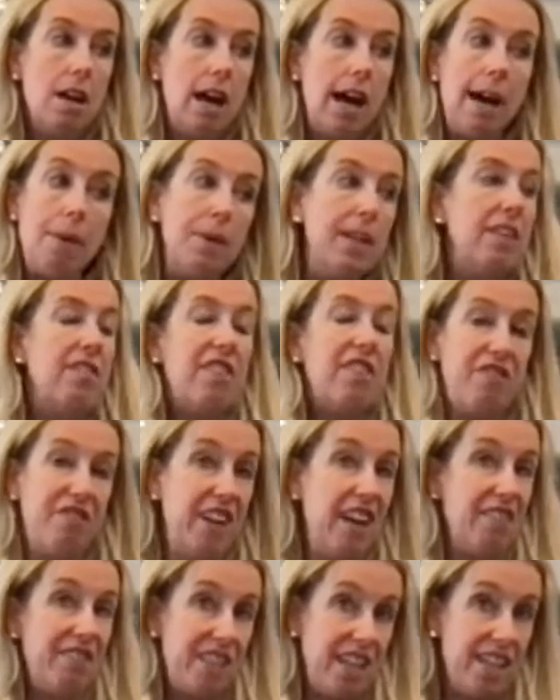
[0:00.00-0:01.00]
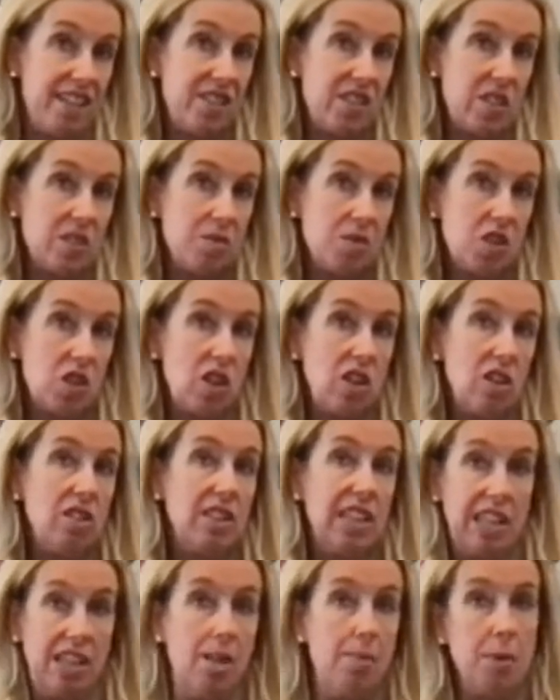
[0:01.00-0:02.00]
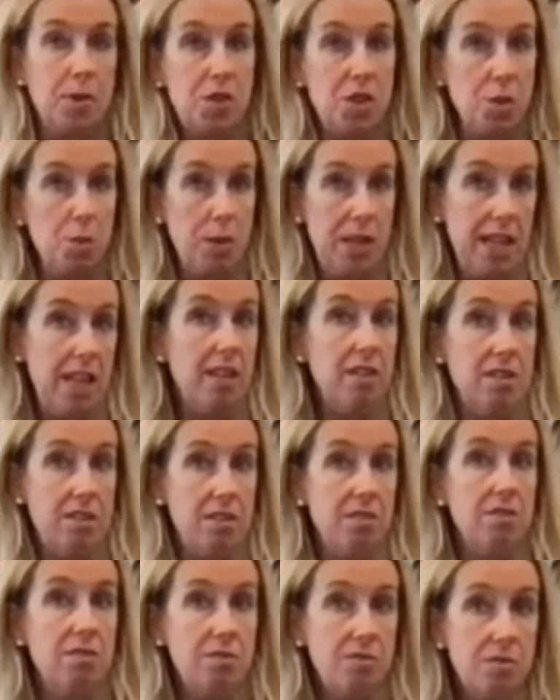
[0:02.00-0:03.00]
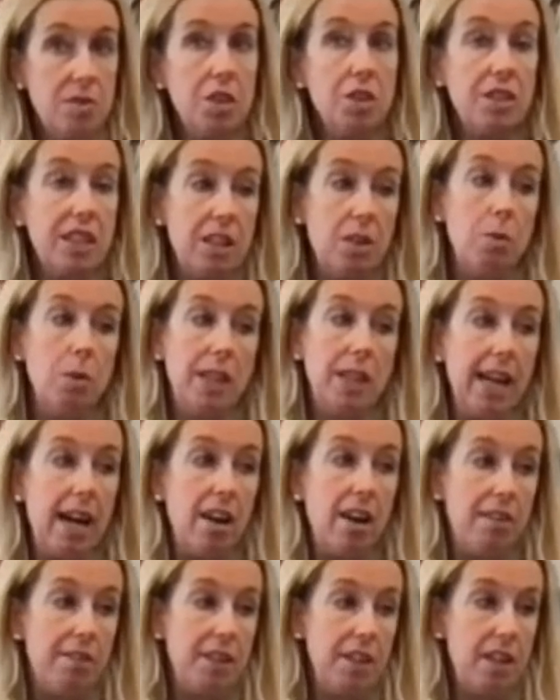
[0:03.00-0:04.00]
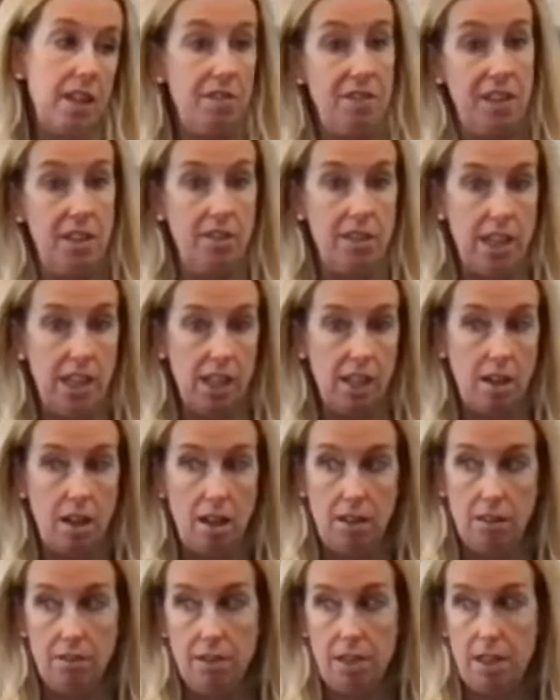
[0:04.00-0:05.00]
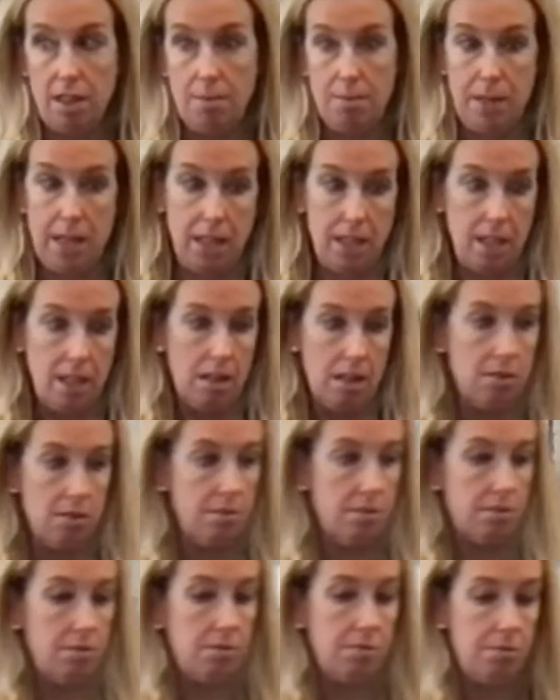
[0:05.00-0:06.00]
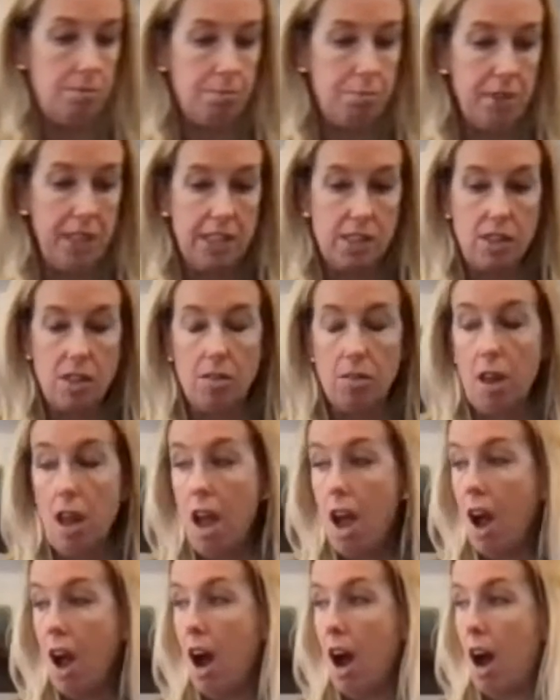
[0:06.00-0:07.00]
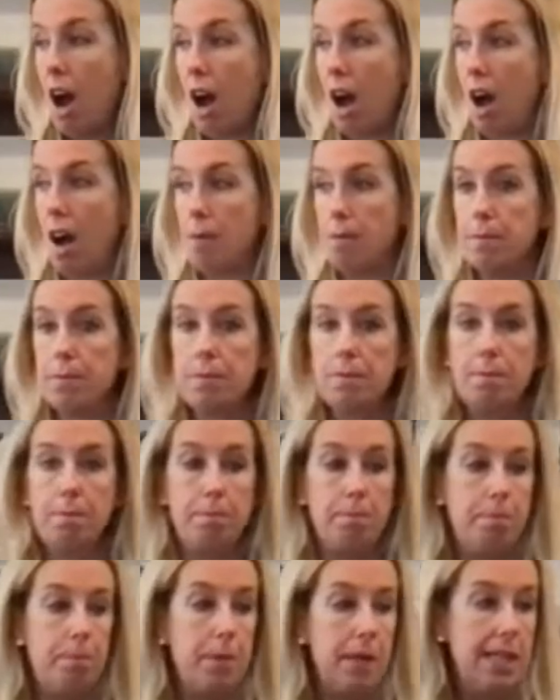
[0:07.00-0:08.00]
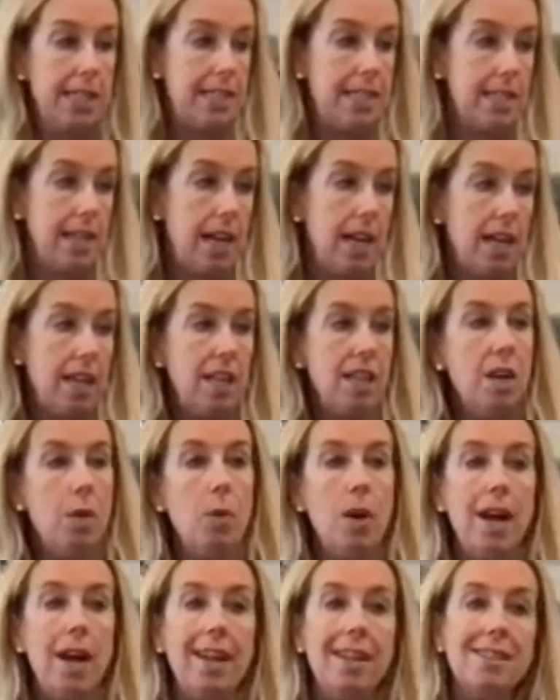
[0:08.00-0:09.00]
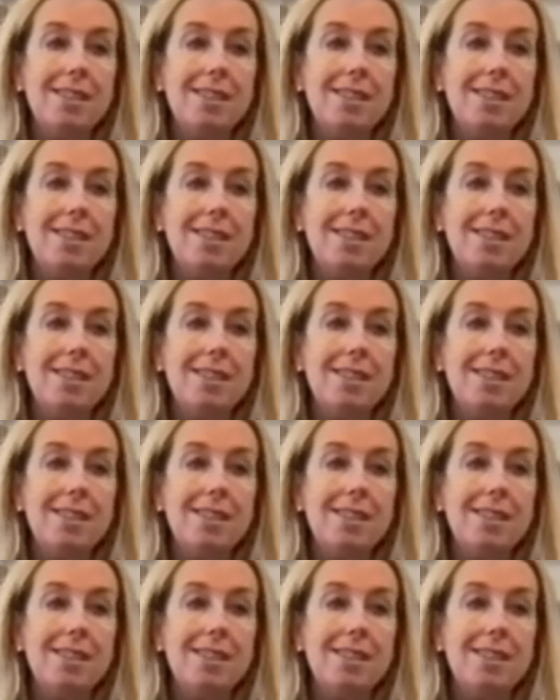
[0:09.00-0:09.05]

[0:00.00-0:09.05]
I would give it 5 days. So you'll get almost a week. You'll get a week out of it if you don't eat it all, pretty soon. But you know what?